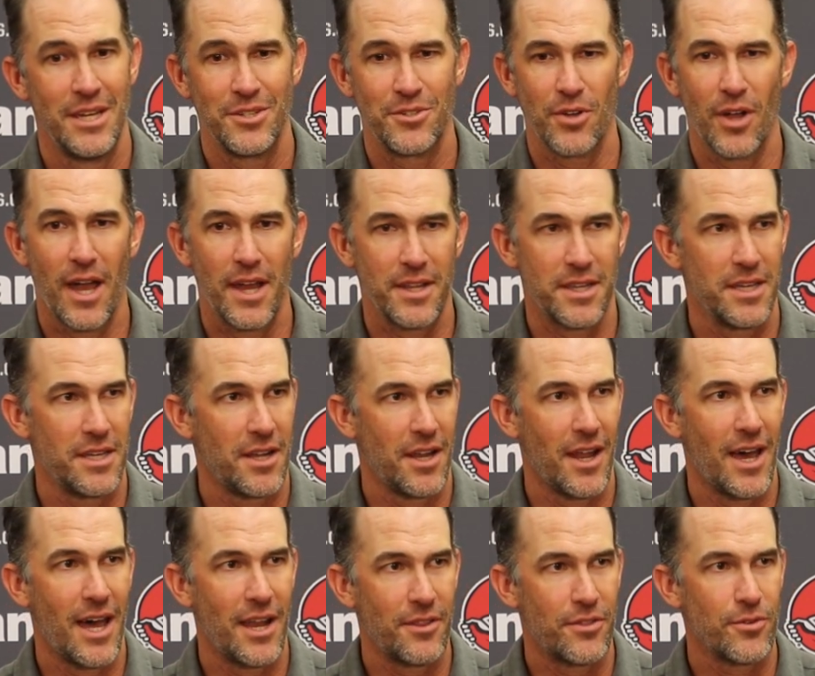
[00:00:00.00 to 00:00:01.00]
try to get a
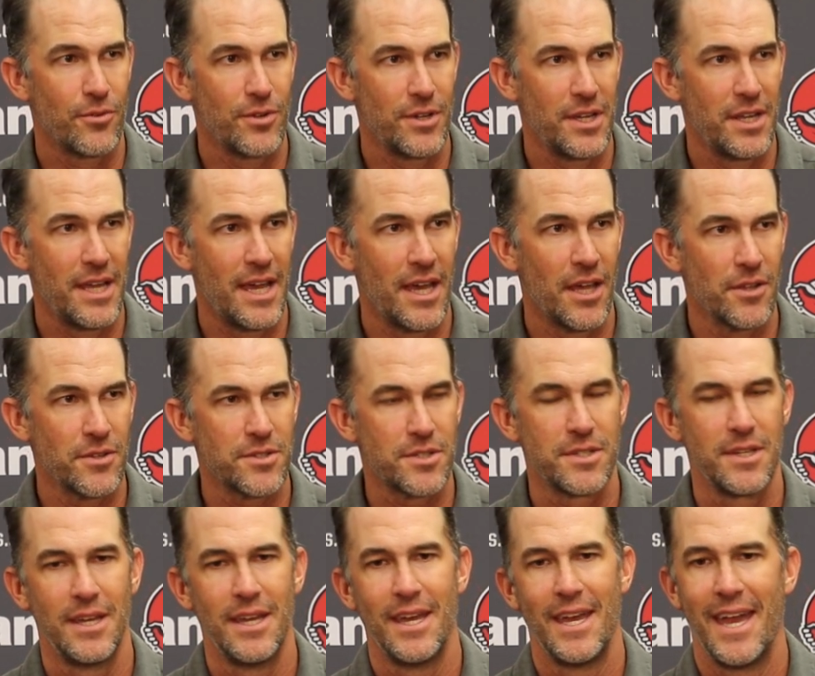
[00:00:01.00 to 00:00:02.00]
lot of three and
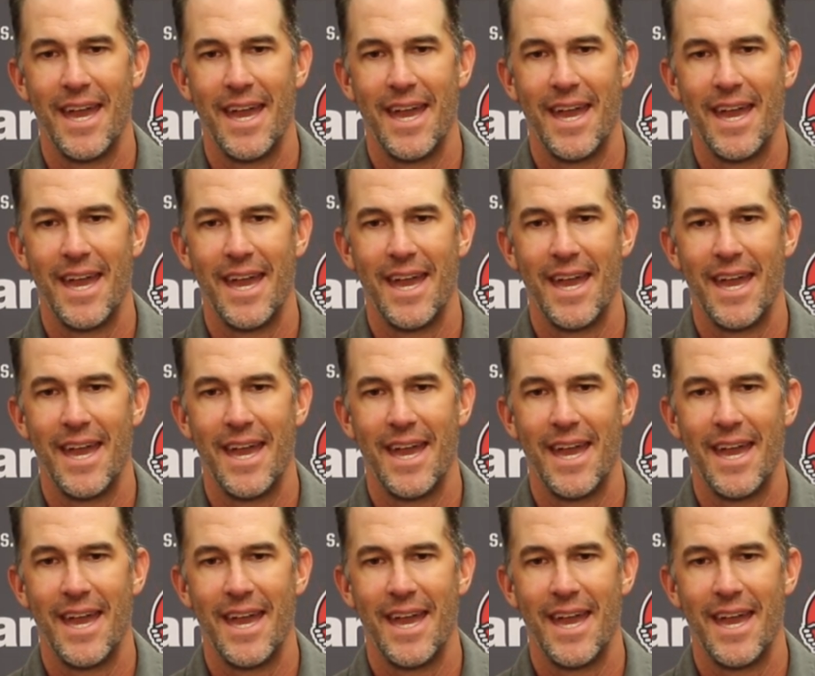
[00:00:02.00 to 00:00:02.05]
outs.